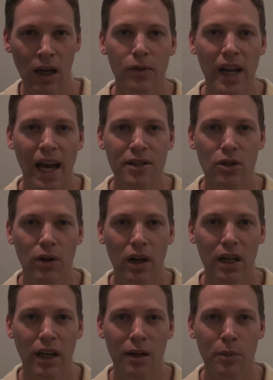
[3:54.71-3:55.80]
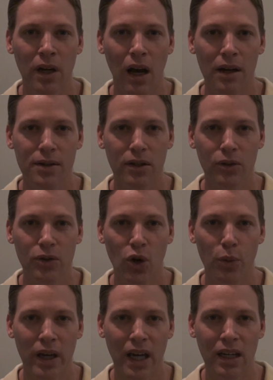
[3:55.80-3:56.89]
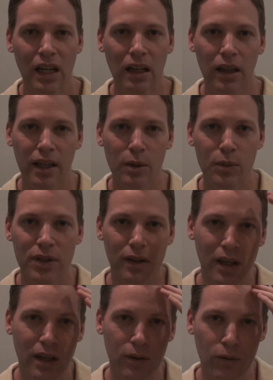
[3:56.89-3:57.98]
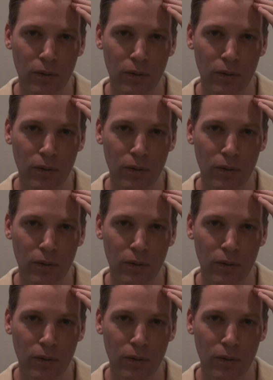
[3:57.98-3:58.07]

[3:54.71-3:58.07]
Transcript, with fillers: Finasteride and minoxidil don't make any claims that they can